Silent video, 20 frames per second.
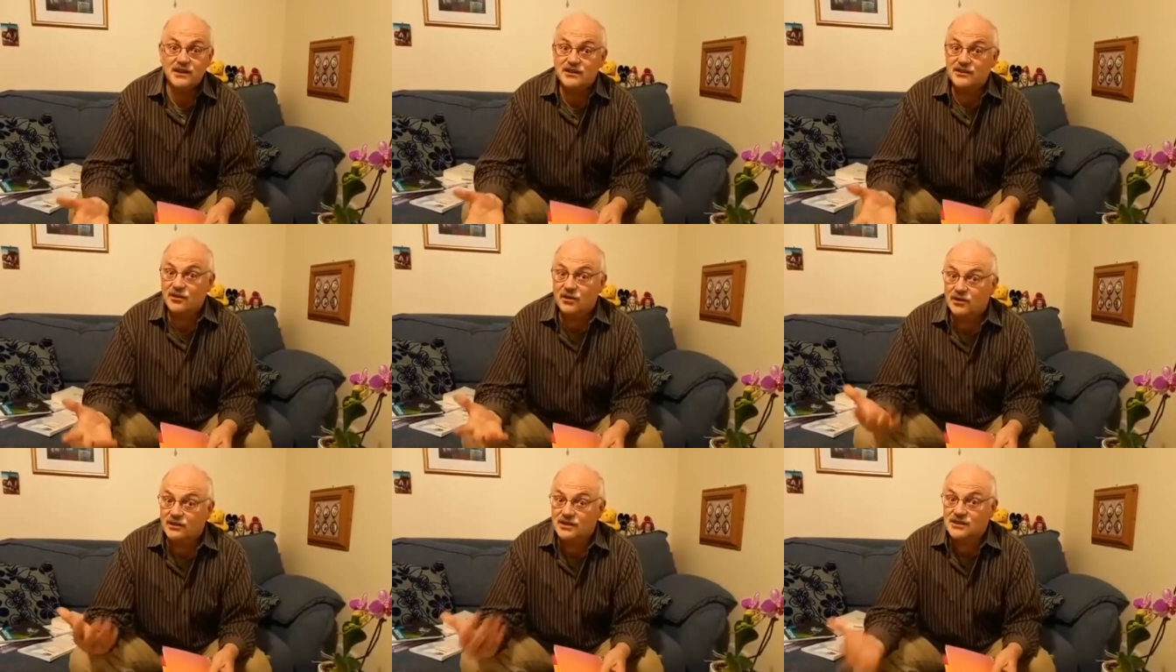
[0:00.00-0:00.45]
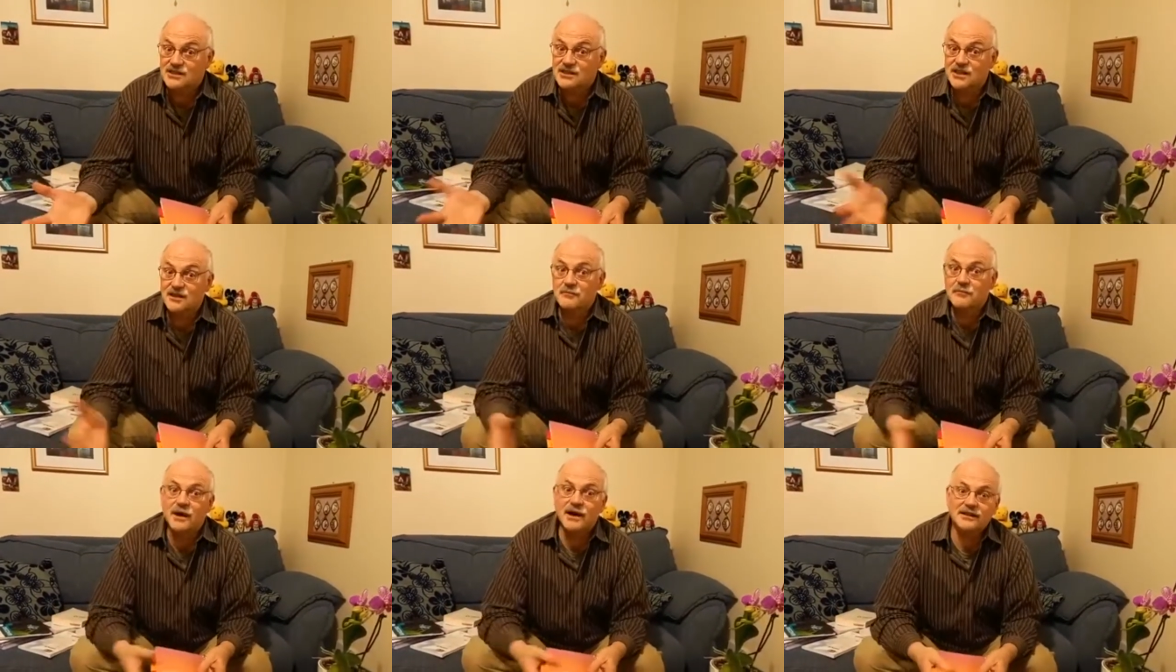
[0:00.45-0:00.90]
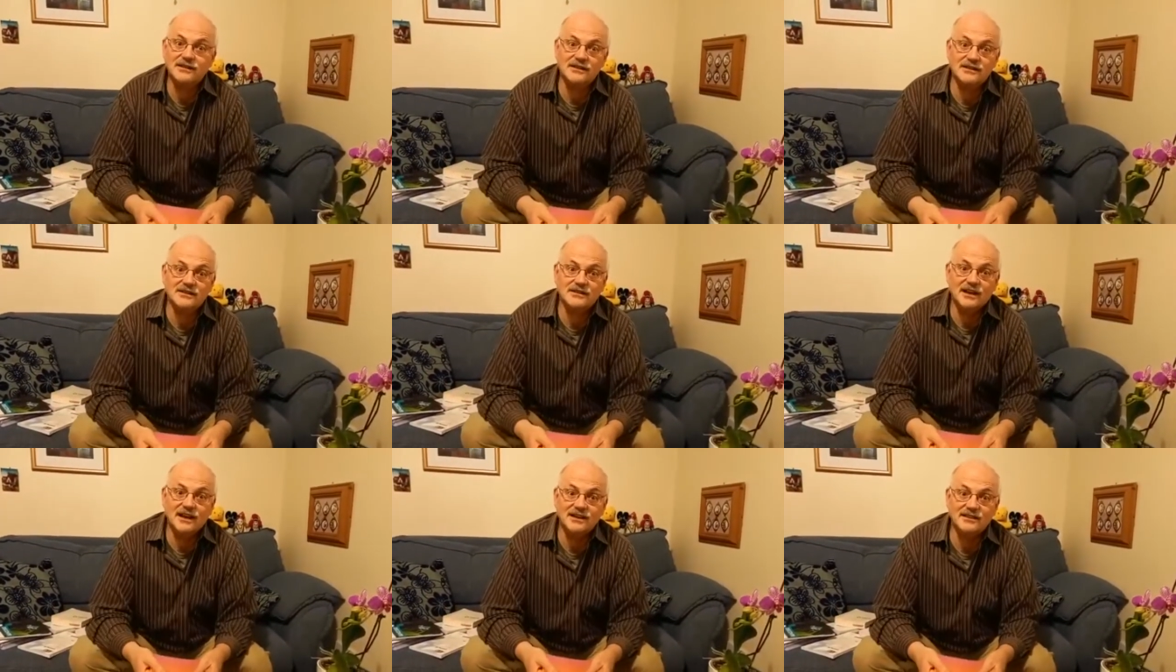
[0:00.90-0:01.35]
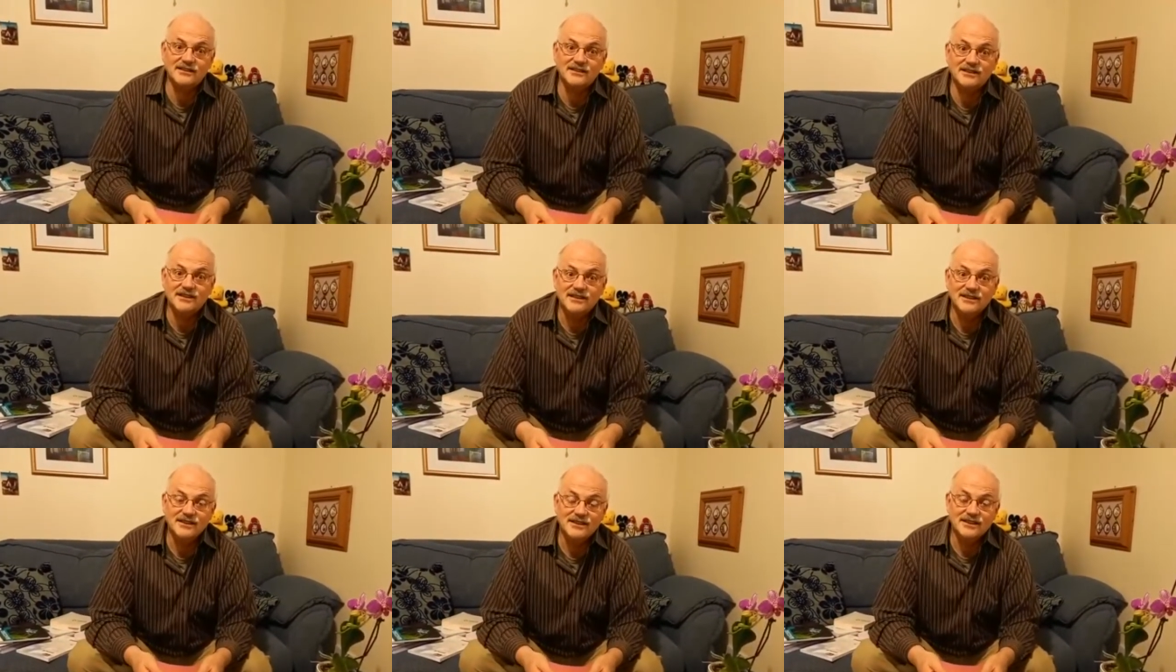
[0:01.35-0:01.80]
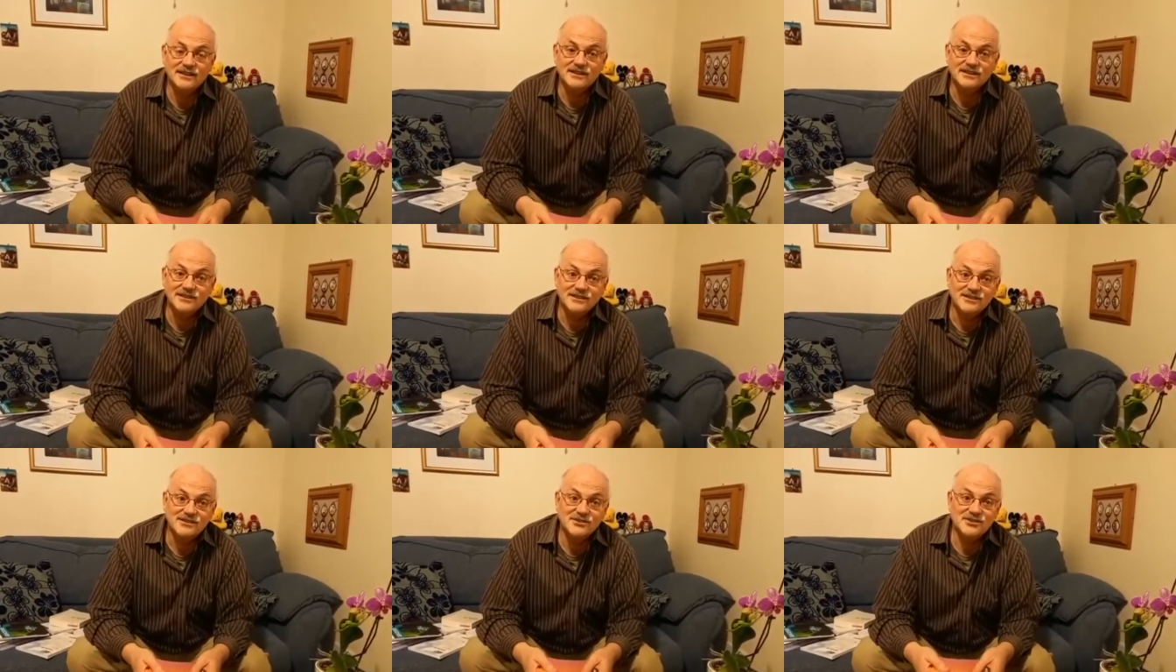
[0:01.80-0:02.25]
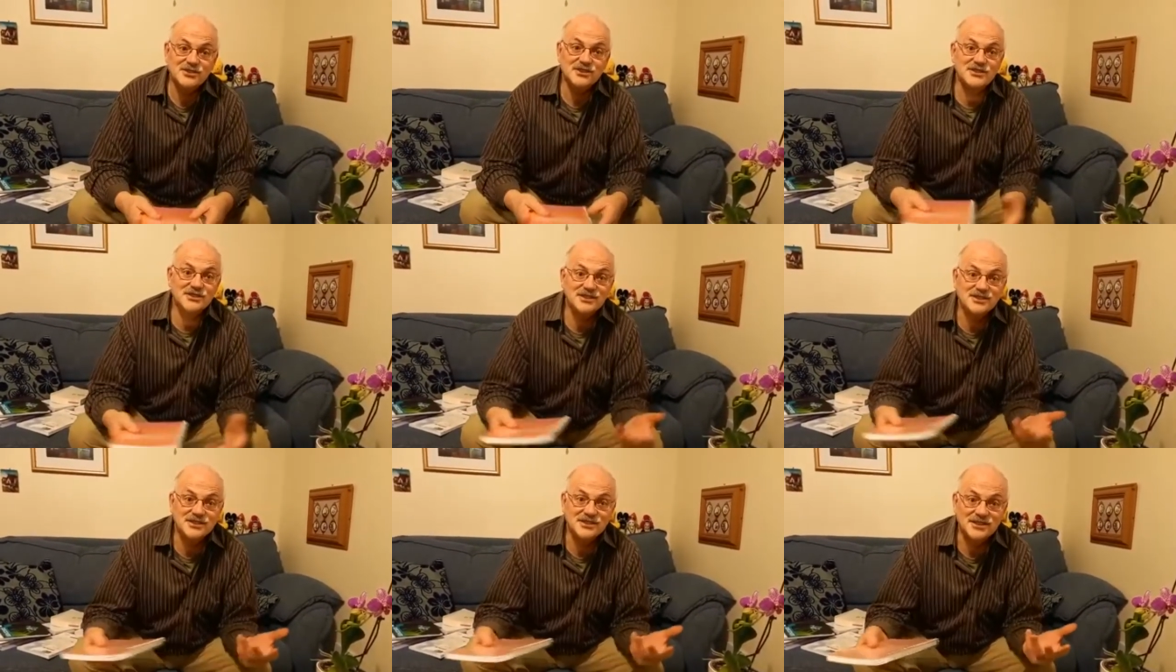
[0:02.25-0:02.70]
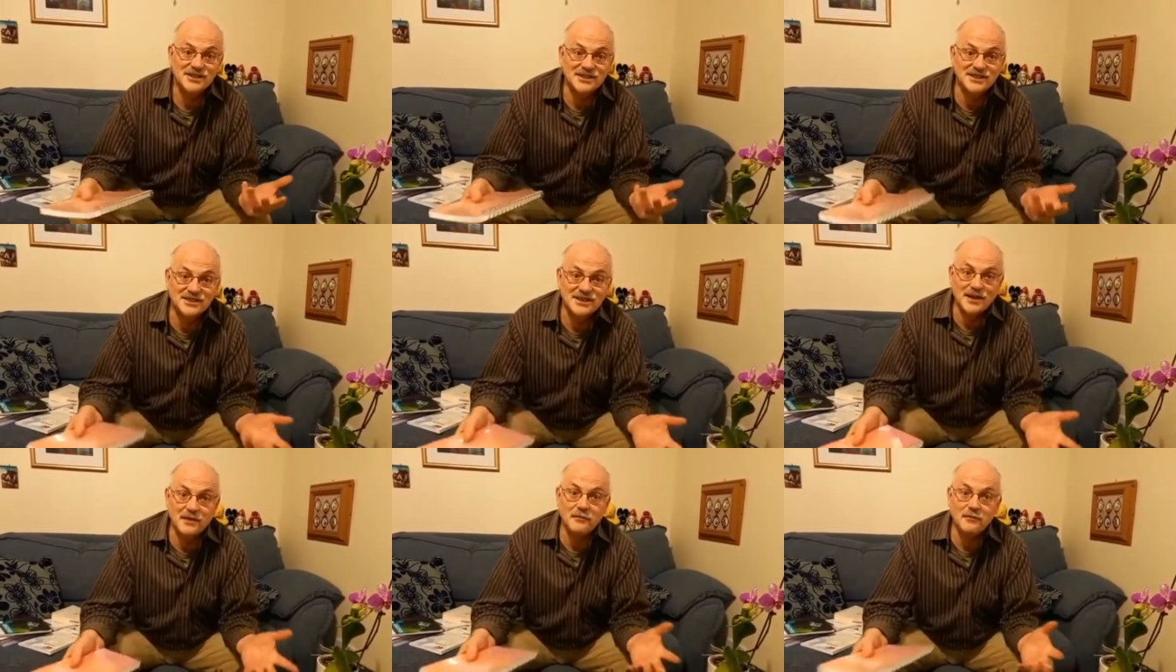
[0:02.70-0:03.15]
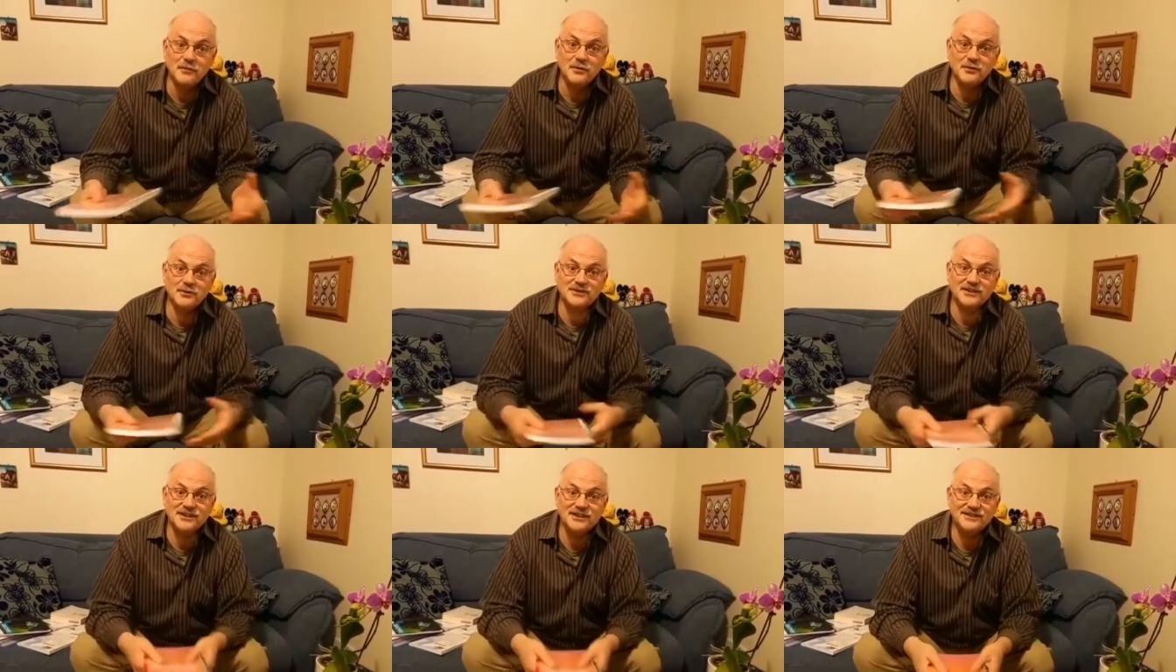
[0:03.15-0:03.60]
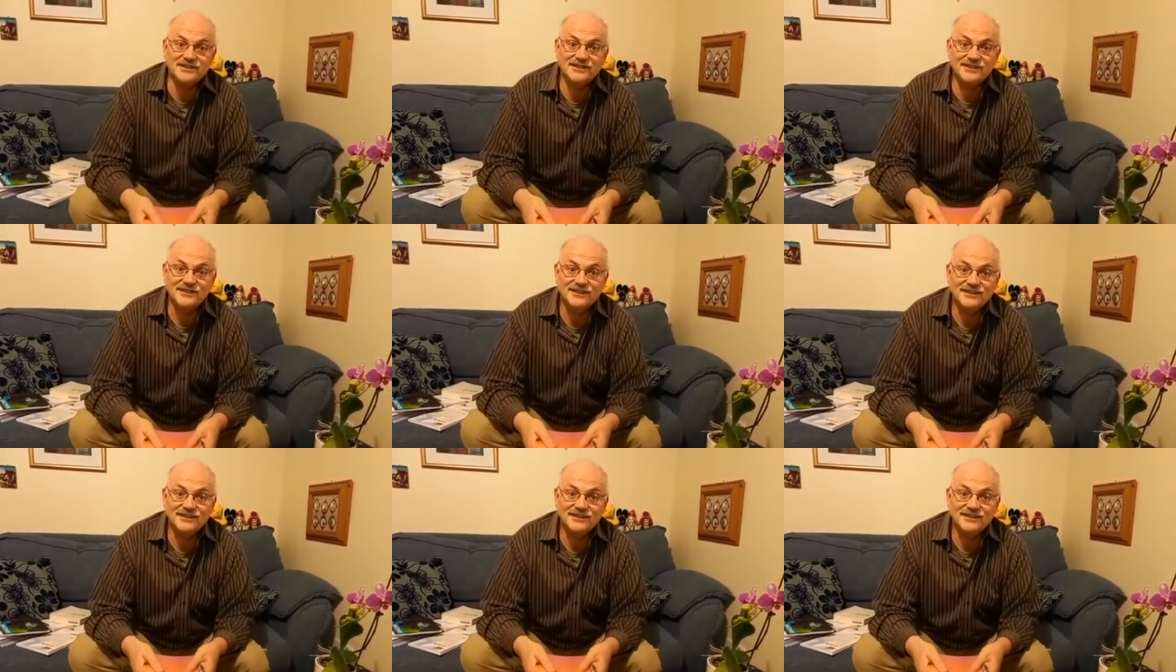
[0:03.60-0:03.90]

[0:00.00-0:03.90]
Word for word: God has commanded that. Jesus exampled it.